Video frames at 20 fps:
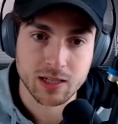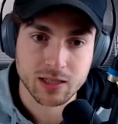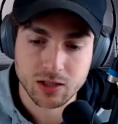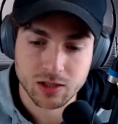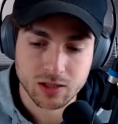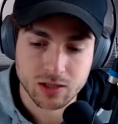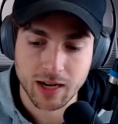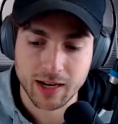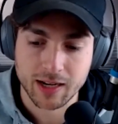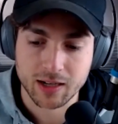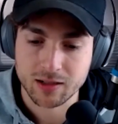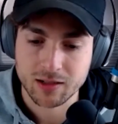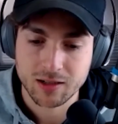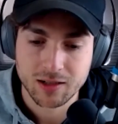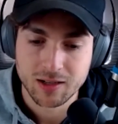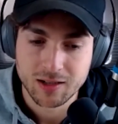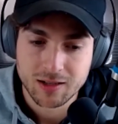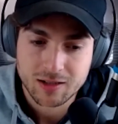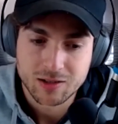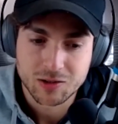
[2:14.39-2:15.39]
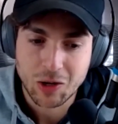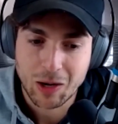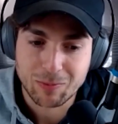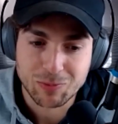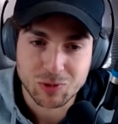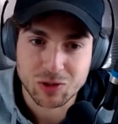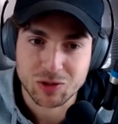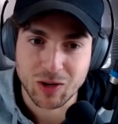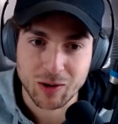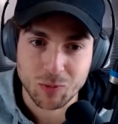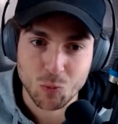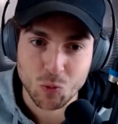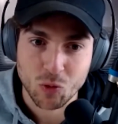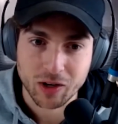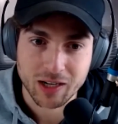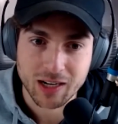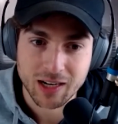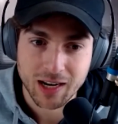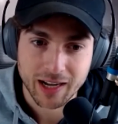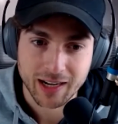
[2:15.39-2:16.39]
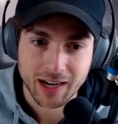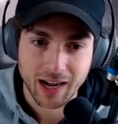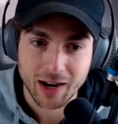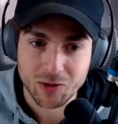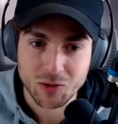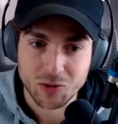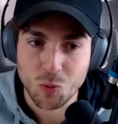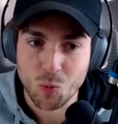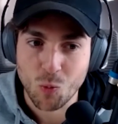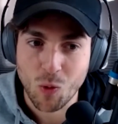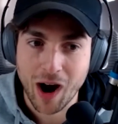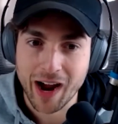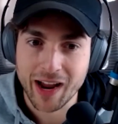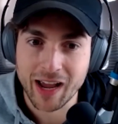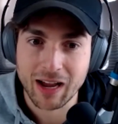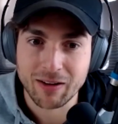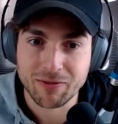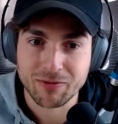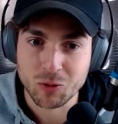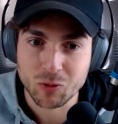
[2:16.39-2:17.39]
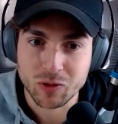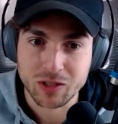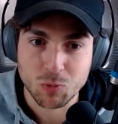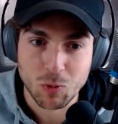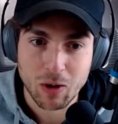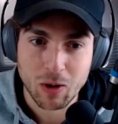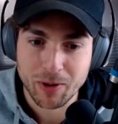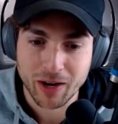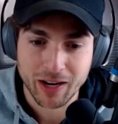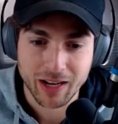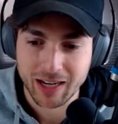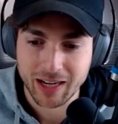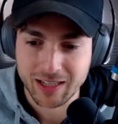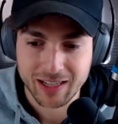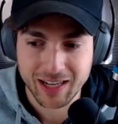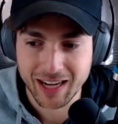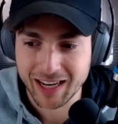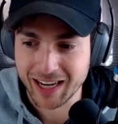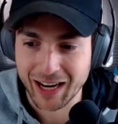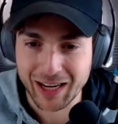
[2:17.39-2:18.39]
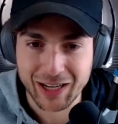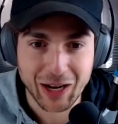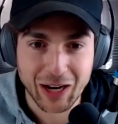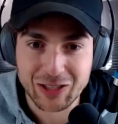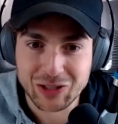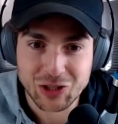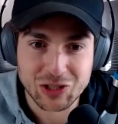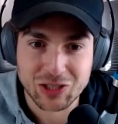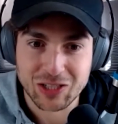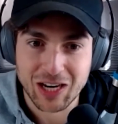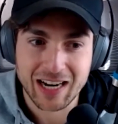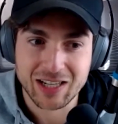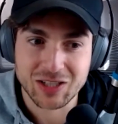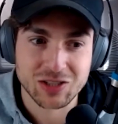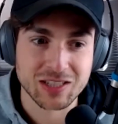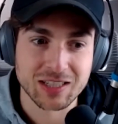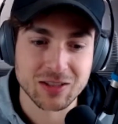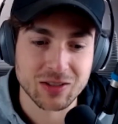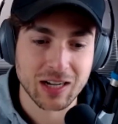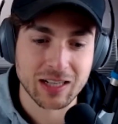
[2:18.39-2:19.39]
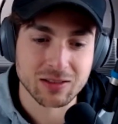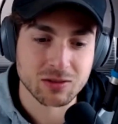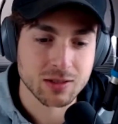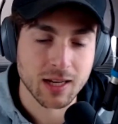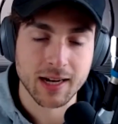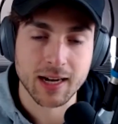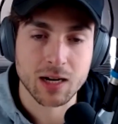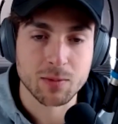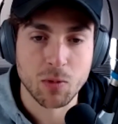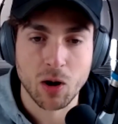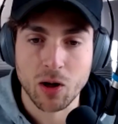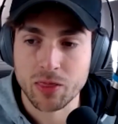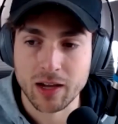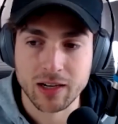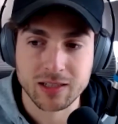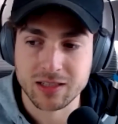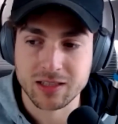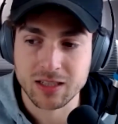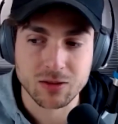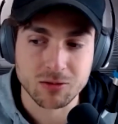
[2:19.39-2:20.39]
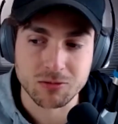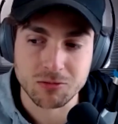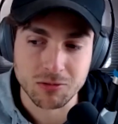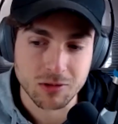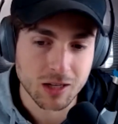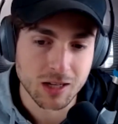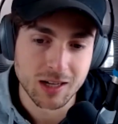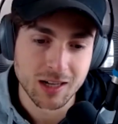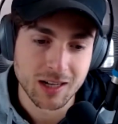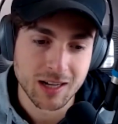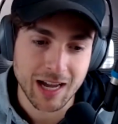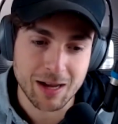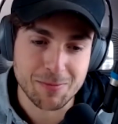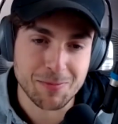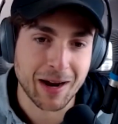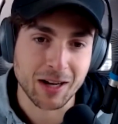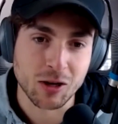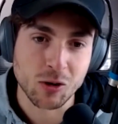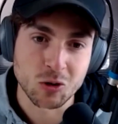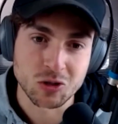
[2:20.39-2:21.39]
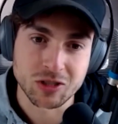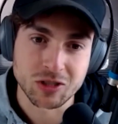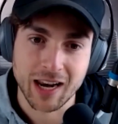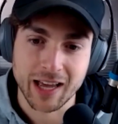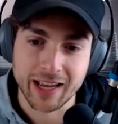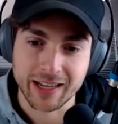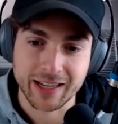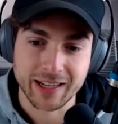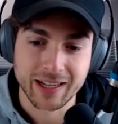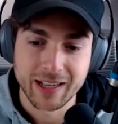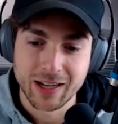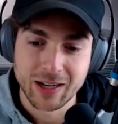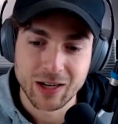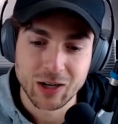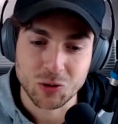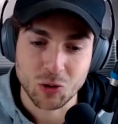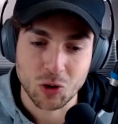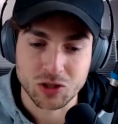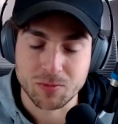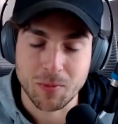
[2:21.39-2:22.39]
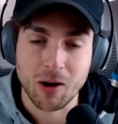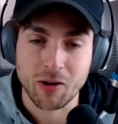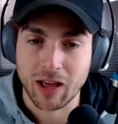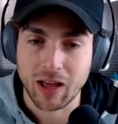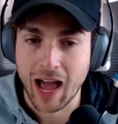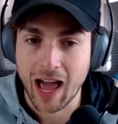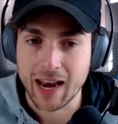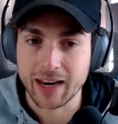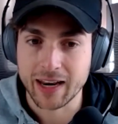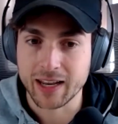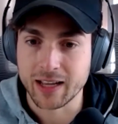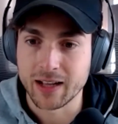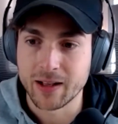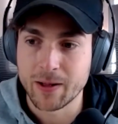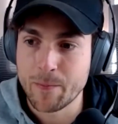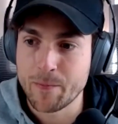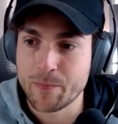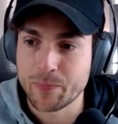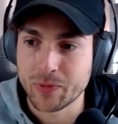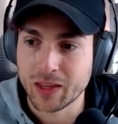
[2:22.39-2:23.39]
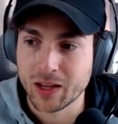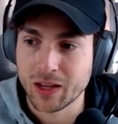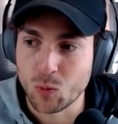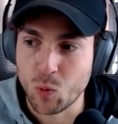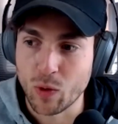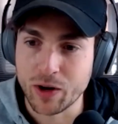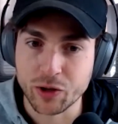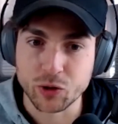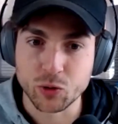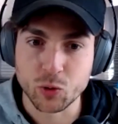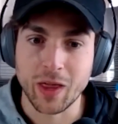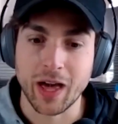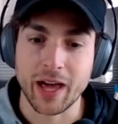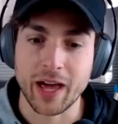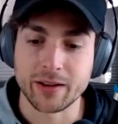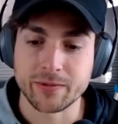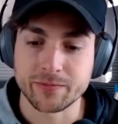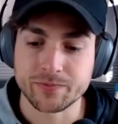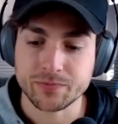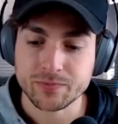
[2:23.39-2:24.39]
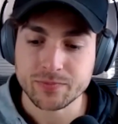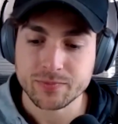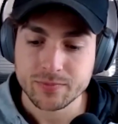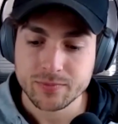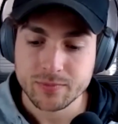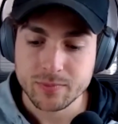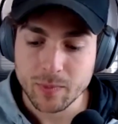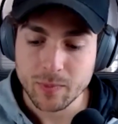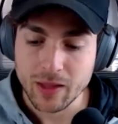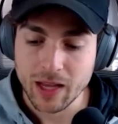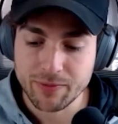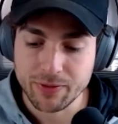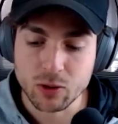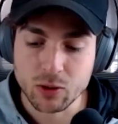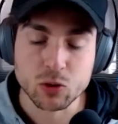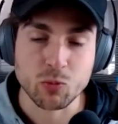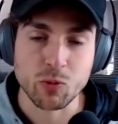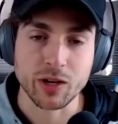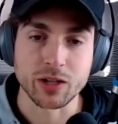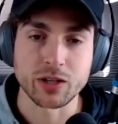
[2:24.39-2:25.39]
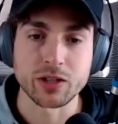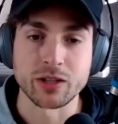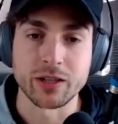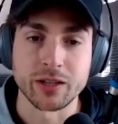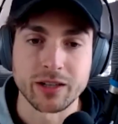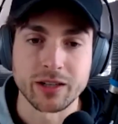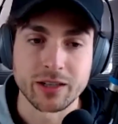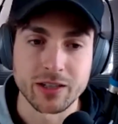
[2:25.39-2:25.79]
It's just like, I'm just like working. Like, I don't know why I feel this way, but I just need to get to 10K a month. I just need to hit my goals and like cross them out. And when you do that, it feels really good.